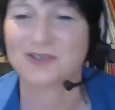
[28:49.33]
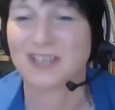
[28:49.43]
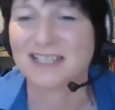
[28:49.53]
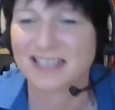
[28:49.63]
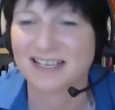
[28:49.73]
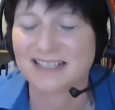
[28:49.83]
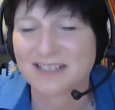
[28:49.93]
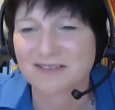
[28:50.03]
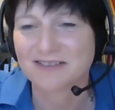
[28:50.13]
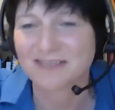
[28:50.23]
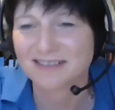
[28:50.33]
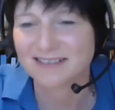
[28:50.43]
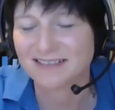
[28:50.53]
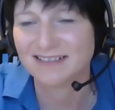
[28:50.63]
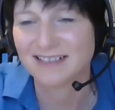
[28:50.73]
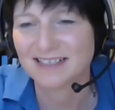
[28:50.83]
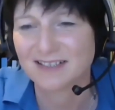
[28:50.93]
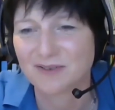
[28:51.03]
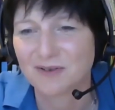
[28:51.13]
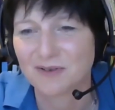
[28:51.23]
insight into
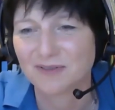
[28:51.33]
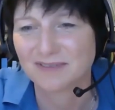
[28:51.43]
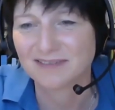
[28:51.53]
the whole